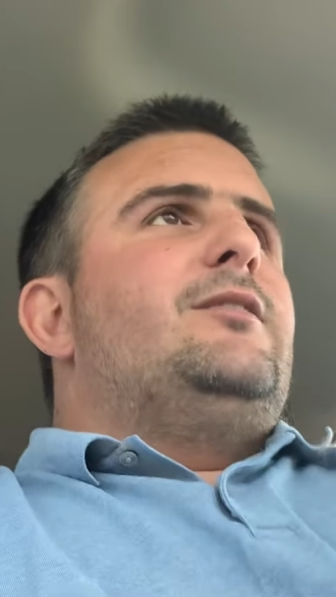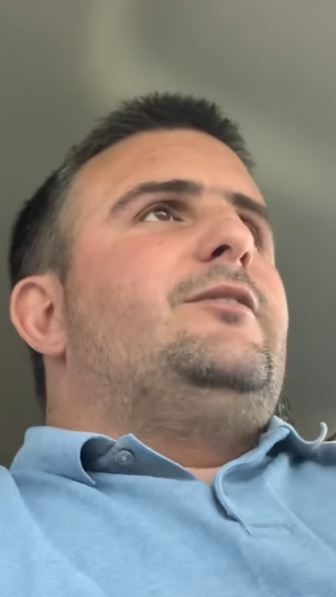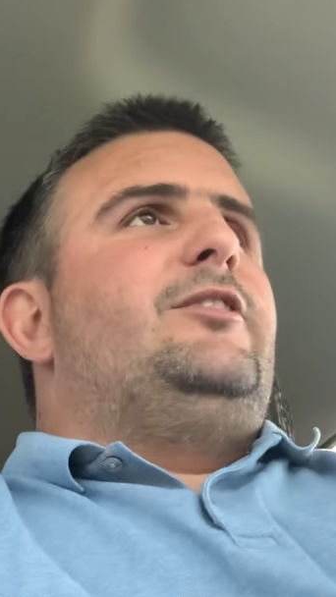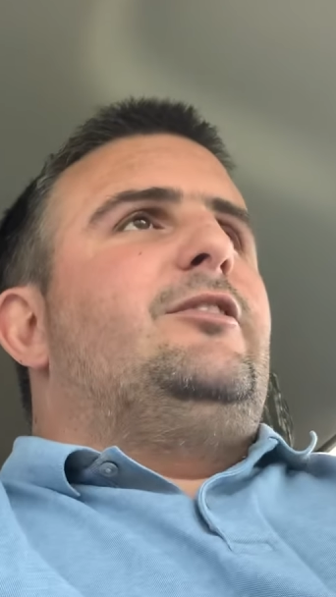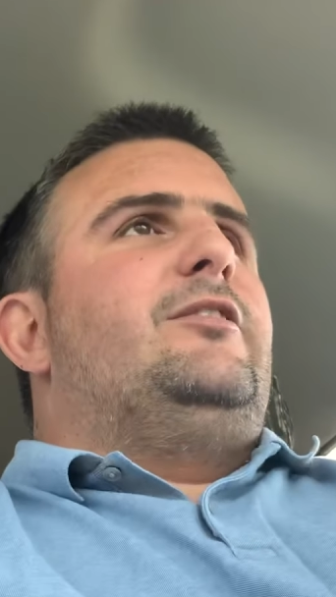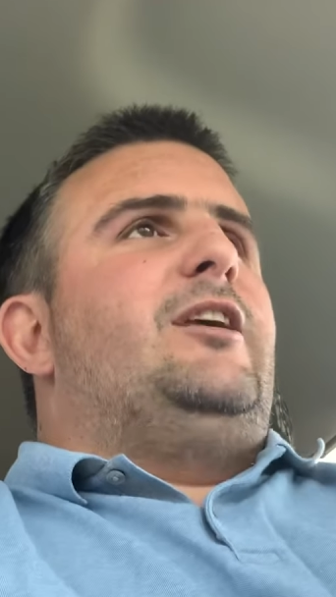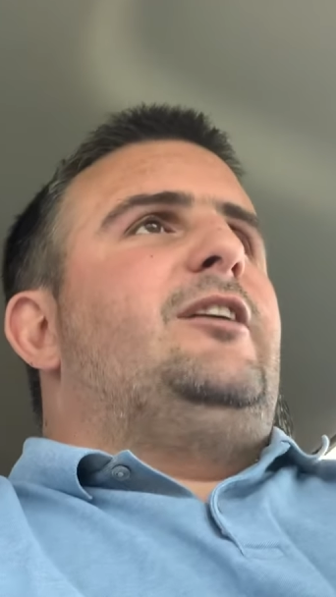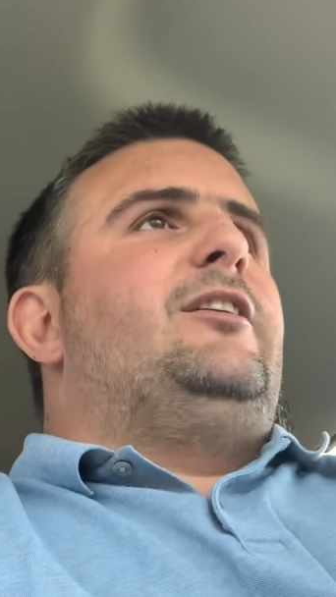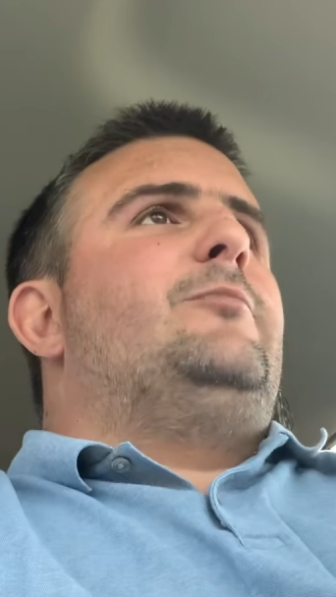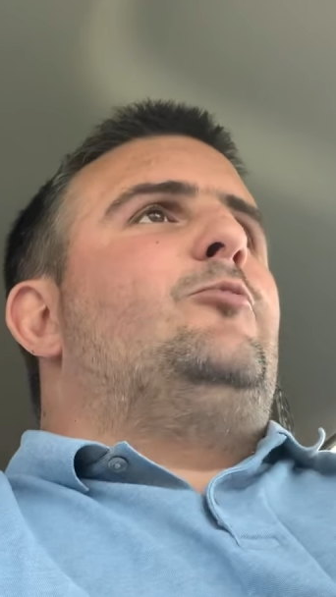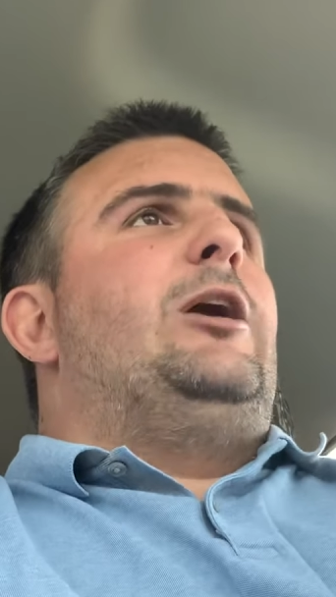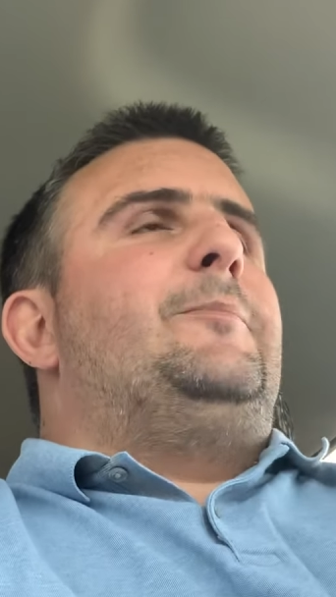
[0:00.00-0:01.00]
they'll get
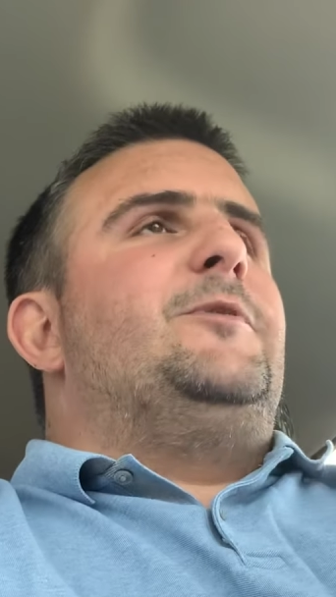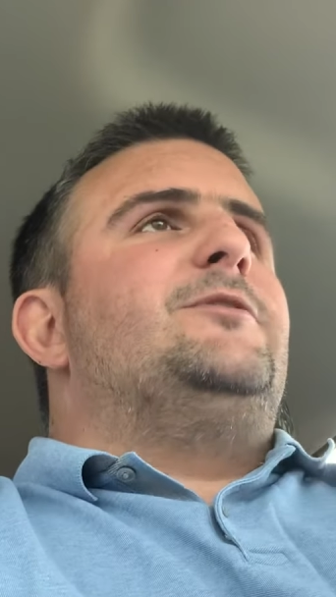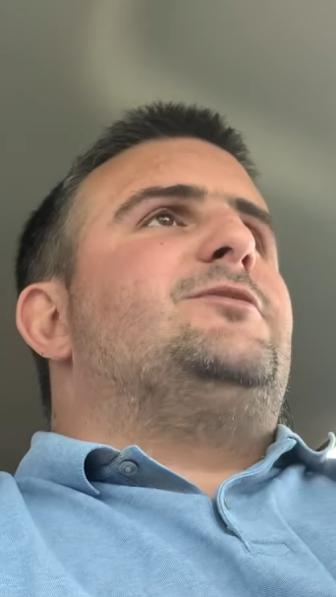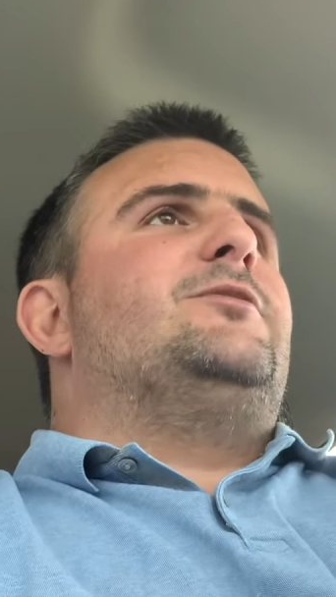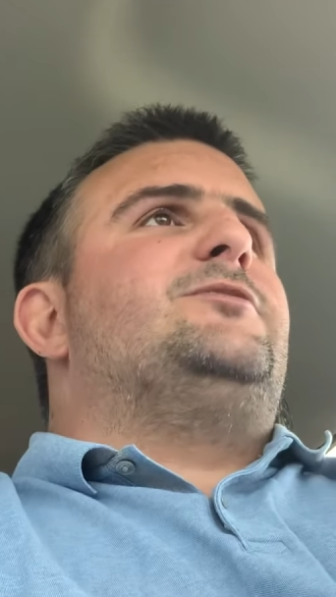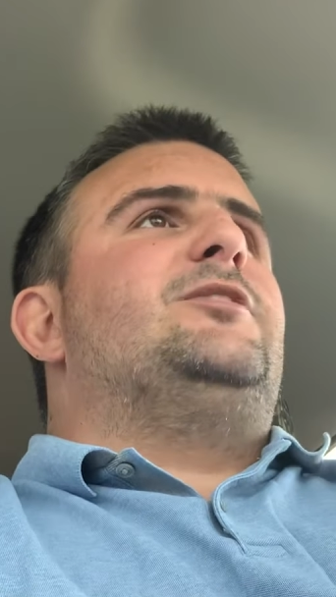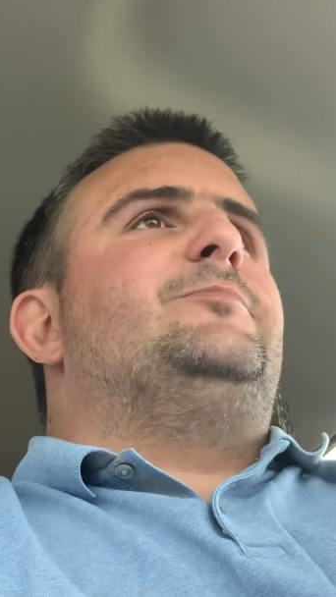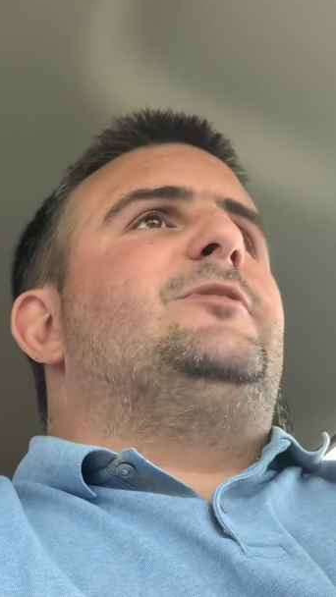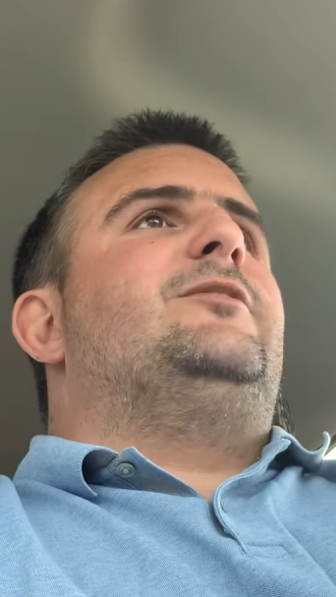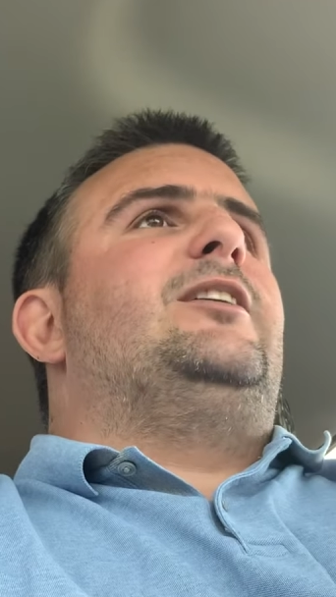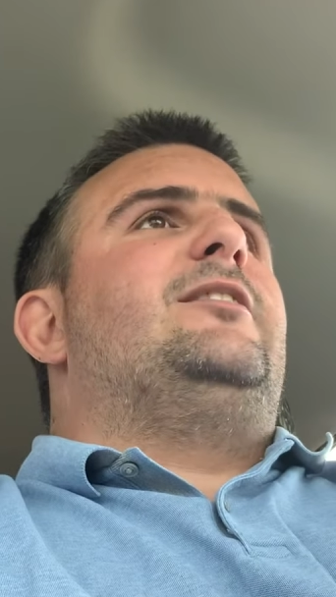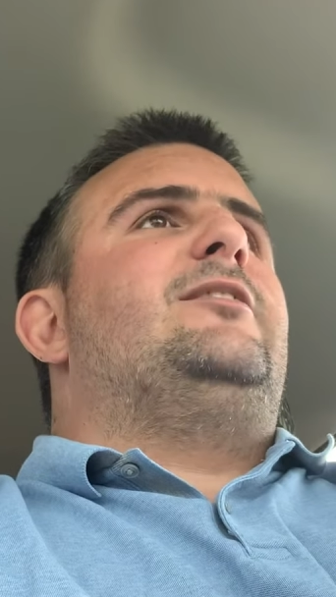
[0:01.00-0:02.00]
him weapons or
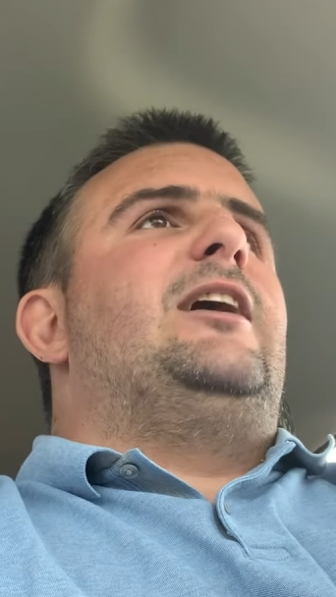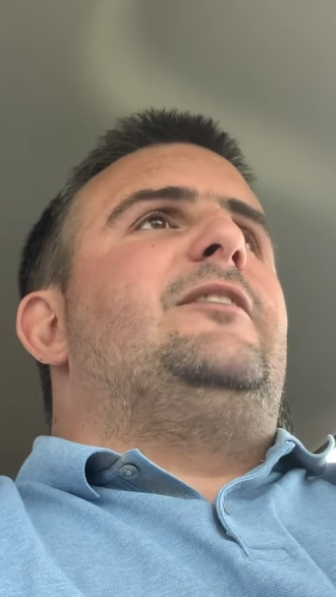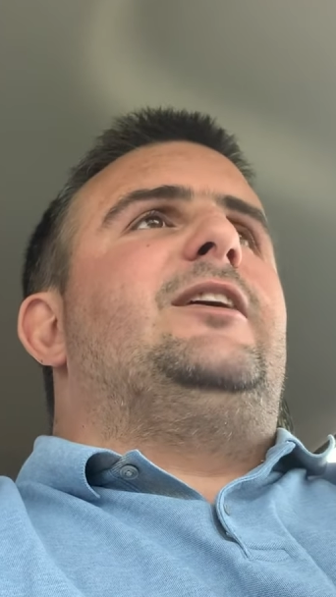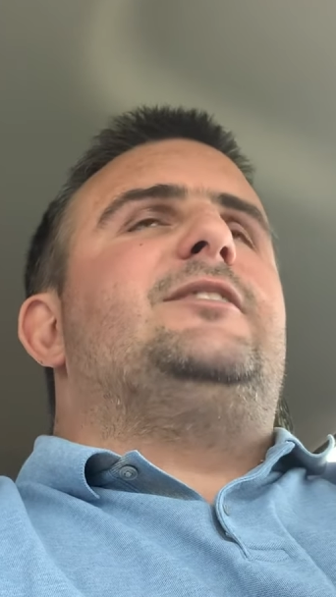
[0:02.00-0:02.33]
something like that.